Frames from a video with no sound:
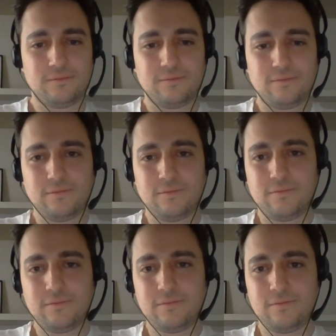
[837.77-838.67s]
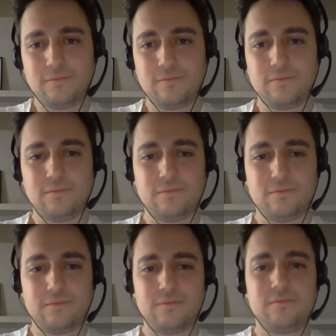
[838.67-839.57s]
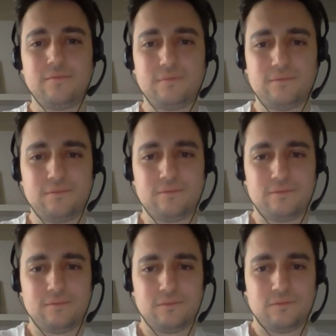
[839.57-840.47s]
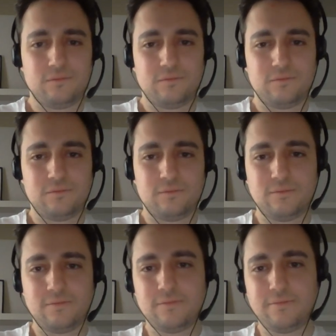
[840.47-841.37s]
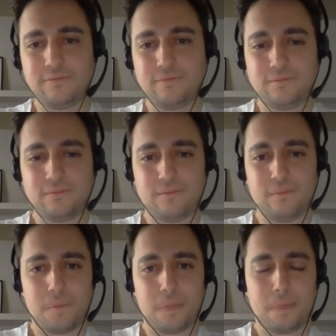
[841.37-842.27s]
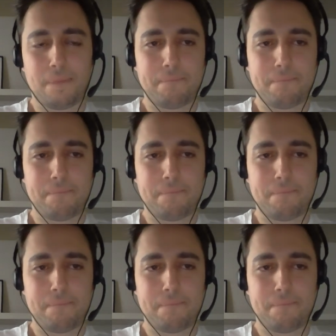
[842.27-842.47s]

(silent)